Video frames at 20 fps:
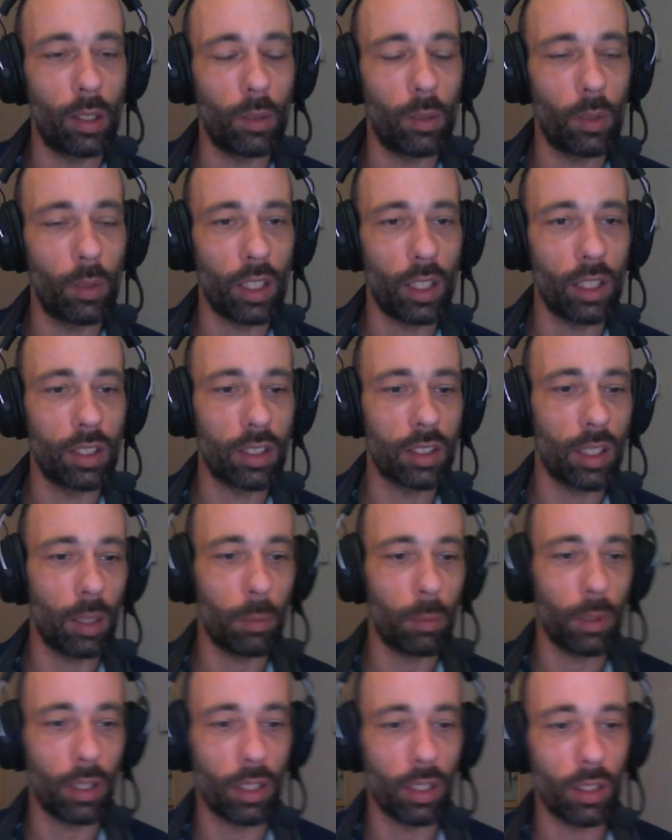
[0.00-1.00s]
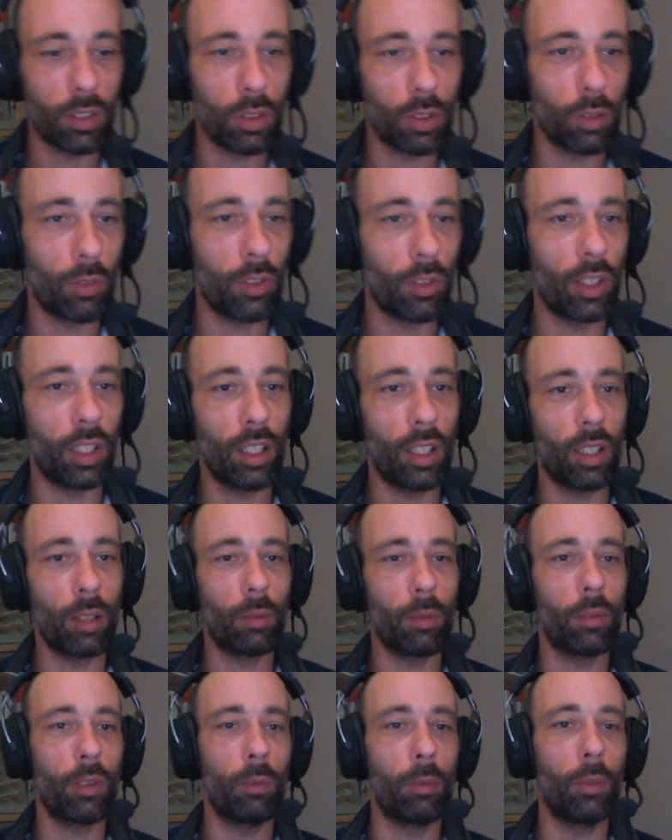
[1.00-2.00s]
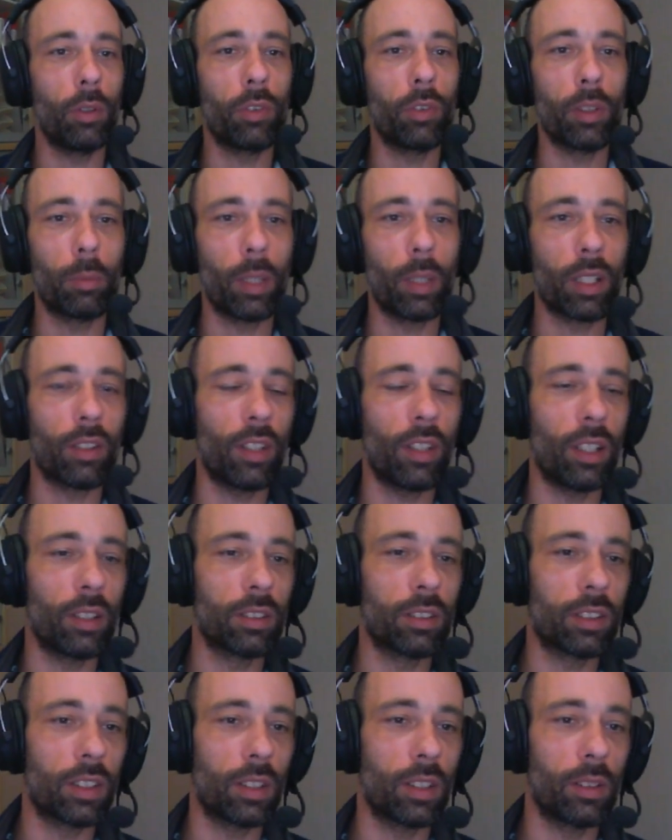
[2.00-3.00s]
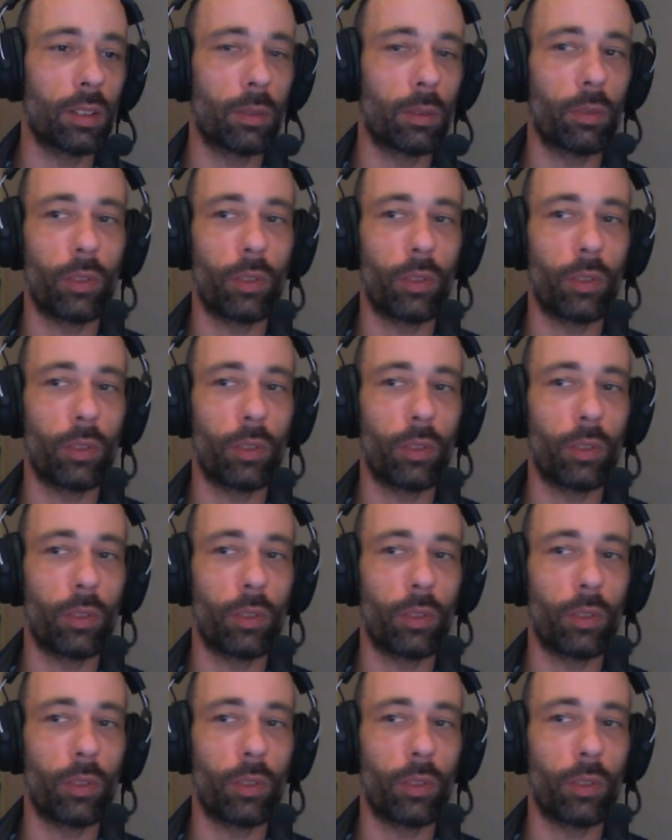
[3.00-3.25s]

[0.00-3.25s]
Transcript: with Inkscape, another software. I'm removing the background so it